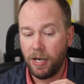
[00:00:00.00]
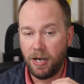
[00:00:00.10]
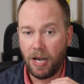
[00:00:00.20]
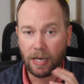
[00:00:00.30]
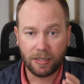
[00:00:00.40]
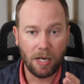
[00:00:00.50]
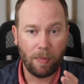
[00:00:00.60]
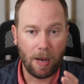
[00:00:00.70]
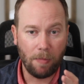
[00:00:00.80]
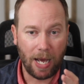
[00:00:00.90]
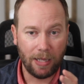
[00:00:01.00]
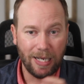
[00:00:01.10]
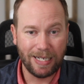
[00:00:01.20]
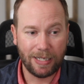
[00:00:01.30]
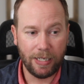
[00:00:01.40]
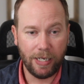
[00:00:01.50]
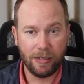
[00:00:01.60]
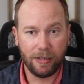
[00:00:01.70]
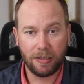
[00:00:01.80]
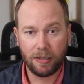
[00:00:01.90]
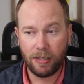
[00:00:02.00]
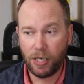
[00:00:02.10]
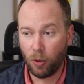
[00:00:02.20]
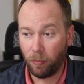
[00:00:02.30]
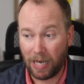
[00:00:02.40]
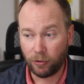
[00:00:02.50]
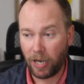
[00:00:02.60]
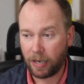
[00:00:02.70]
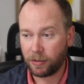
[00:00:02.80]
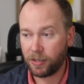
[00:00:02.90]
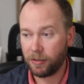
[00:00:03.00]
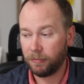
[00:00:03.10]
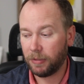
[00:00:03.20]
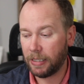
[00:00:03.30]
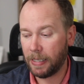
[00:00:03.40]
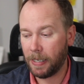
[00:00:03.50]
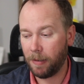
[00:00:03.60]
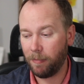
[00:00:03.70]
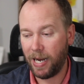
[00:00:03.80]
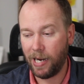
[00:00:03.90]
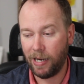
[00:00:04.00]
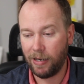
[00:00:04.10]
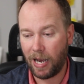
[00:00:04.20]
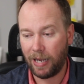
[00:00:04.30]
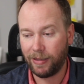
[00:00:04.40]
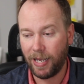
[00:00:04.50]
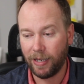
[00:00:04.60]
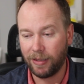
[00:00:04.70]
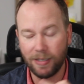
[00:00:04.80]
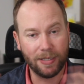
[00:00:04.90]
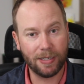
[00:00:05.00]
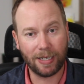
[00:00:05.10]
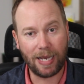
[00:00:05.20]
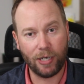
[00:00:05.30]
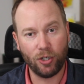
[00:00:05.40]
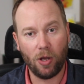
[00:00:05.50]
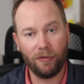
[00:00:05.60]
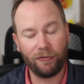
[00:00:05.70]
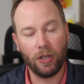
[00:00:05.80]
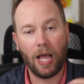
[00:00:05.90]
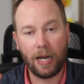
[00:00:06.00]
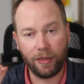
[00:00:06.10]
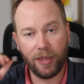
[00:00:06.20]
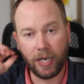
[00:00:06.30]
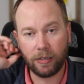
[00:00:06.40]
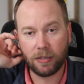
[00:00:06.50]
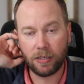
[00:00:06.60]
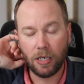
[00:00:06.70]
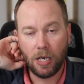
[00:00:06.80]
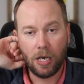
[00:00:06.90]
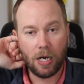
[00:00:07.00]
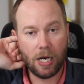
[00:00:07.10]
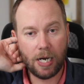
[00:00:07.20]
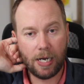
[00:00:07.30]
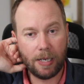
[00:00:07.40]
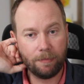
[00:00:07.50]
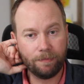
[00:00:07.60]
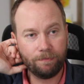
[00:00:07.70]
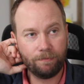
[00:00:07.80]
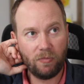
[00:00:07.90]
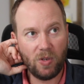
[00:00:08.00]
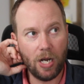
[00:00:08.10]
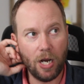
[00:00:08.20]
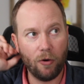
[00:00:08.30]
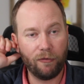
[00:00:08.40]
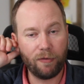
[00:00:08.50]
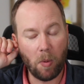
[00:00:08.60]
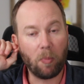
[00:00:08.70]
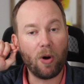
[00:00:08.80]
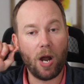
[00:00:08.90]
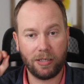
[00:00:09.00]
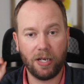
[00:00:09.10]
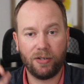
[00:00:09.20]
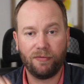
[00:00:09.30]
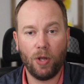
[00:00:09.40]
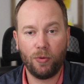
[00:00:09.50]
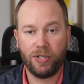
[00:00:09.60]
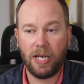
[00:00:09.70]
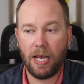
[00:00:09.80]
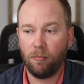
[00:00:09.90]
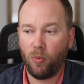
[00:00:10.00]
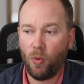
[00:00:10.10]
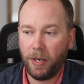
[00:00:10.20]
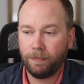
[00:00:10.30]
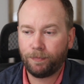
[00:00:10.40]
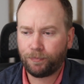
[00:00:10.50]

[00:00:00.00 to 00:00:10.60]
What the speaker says: Next up on my list is, bottlenecks. And I think this is a catch-all for a lot of things, from a process flow standpoint.